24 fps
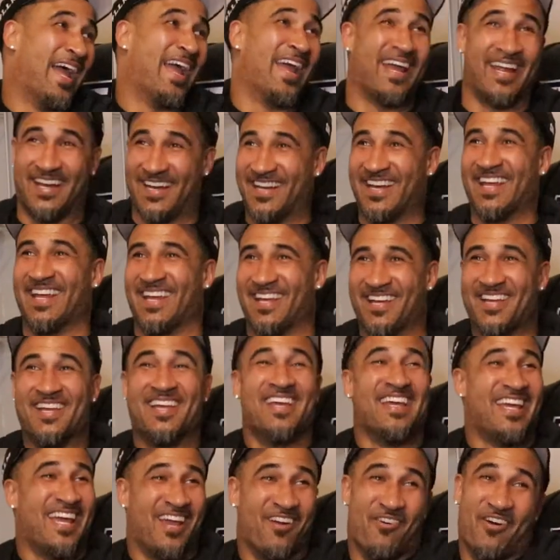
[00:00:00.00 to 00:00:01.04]
Like,
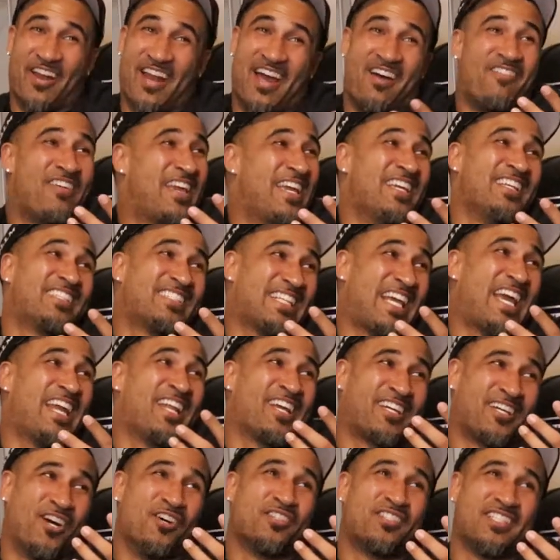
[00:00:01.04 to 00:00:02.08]
and whatever like, he
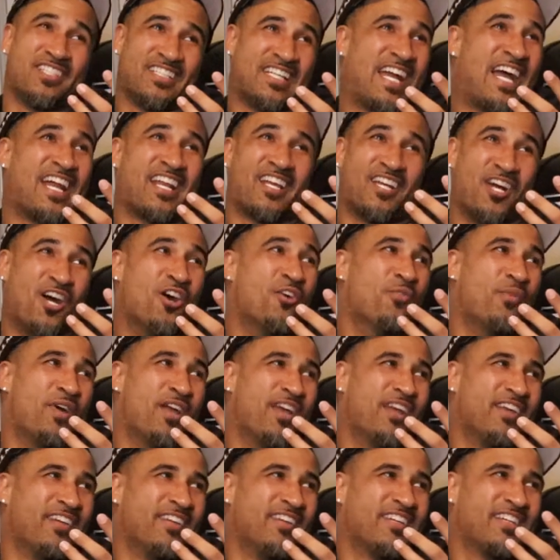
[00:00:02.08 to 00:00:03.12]
say, the coach go. got to
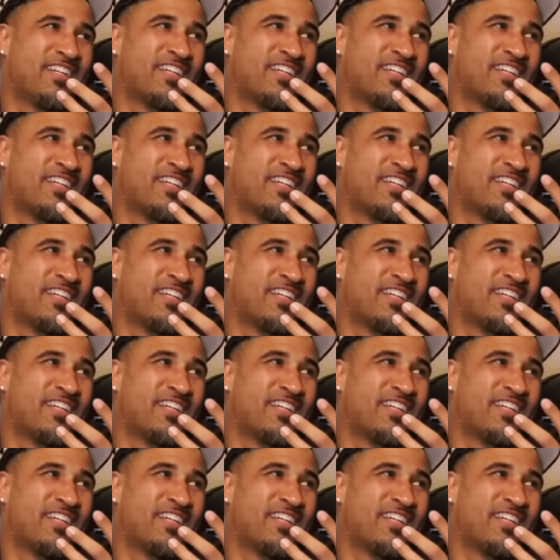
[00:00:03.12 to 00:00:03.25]
go with.